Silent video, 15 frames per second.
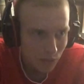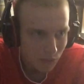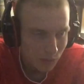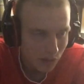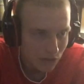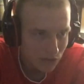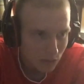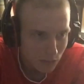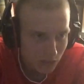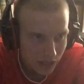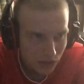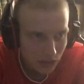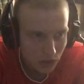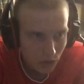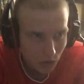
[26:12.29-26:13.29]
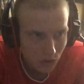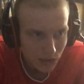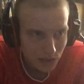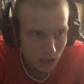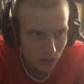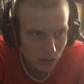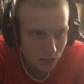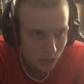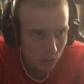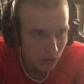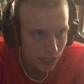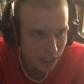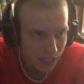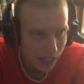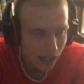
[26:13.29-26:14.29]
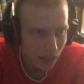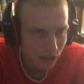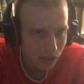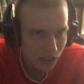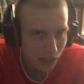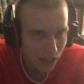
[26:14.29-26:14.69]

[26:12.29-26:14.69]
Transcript: But if some big stories start to break out,